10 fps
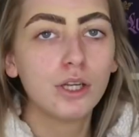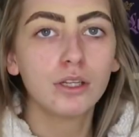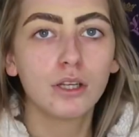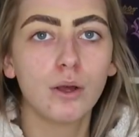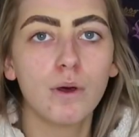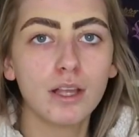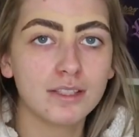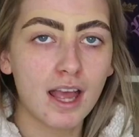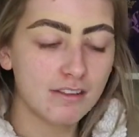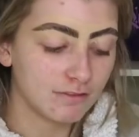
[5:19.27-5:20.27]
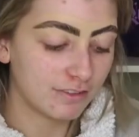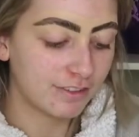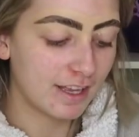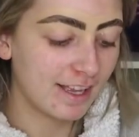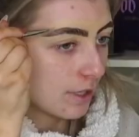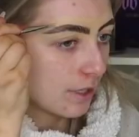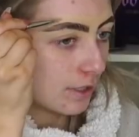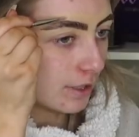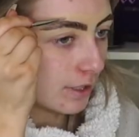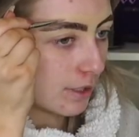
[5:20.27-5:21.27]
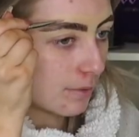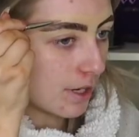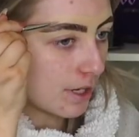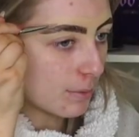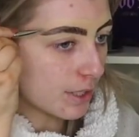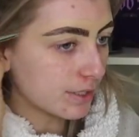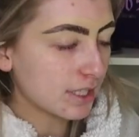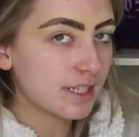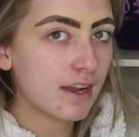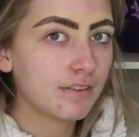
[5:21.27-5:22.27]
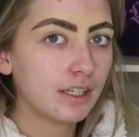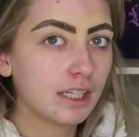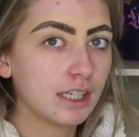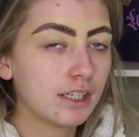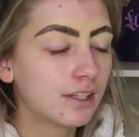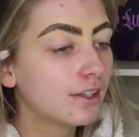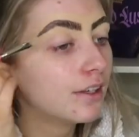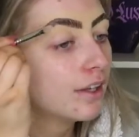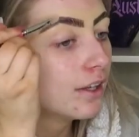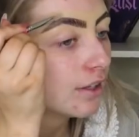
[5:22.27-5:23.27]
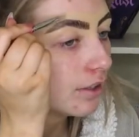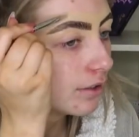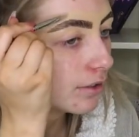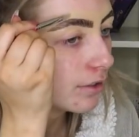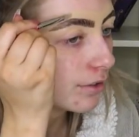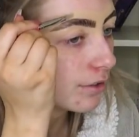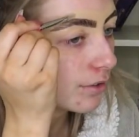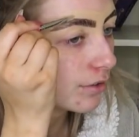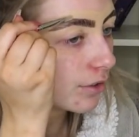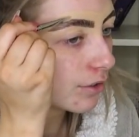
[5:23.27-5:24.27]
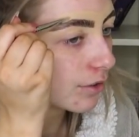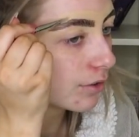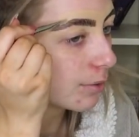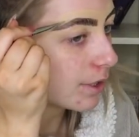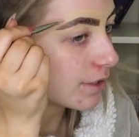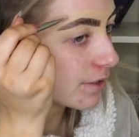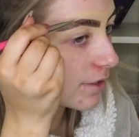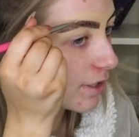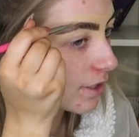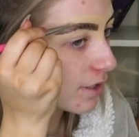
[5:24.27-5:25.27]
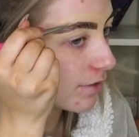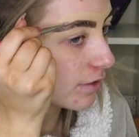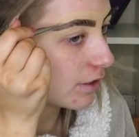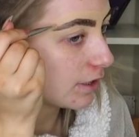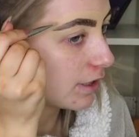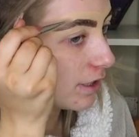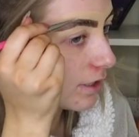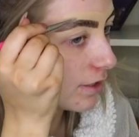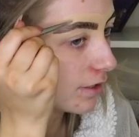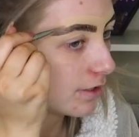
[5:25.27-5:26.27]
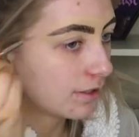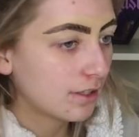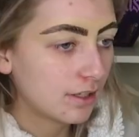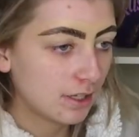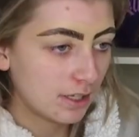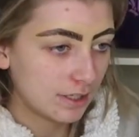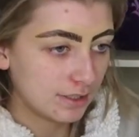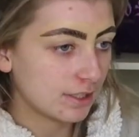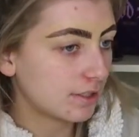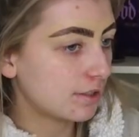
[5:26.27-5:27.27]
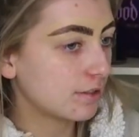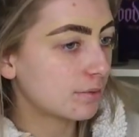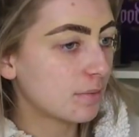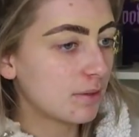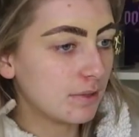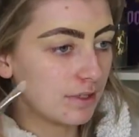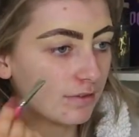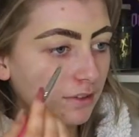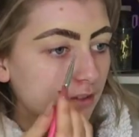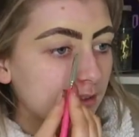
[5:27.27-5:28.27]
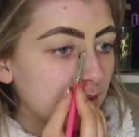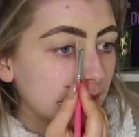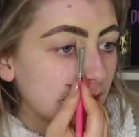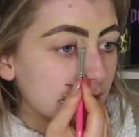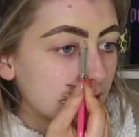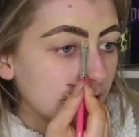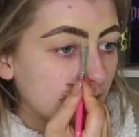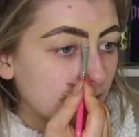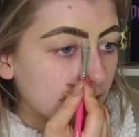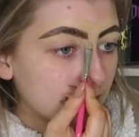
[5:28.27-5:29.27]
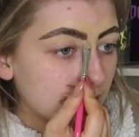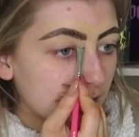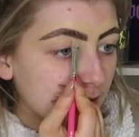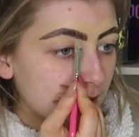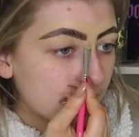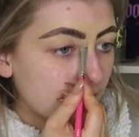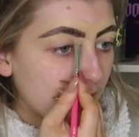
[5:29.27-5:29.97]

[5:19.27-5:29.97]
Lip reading: go us out. Well, my eyebrows are definitely not twins, they're definitely sisters, maybe even distant cousins.